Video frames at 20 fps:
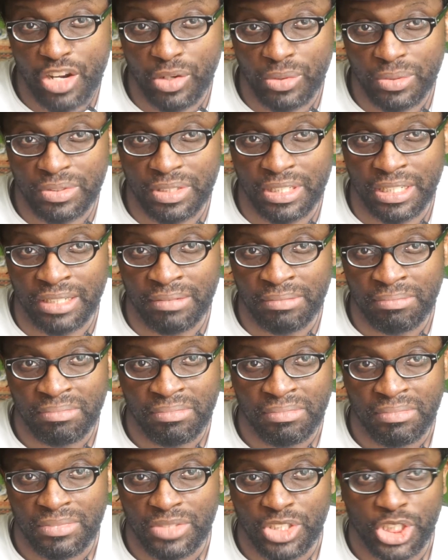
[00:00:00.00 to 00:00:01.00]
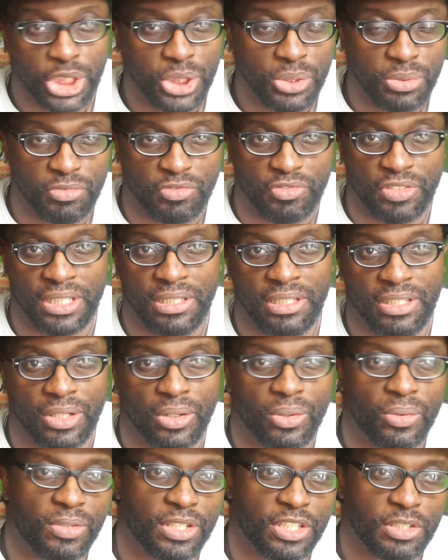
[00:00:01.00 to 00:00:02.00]
only shoot video
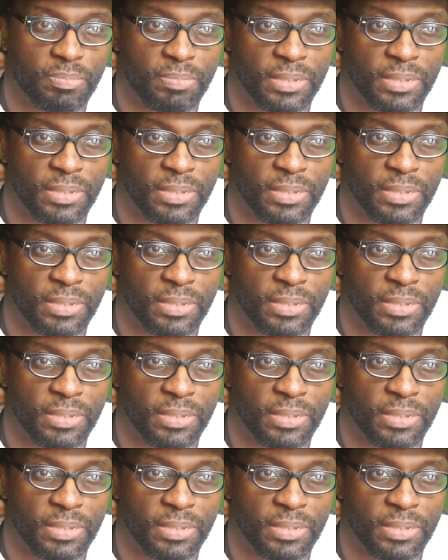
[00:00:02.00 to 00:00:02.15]
with,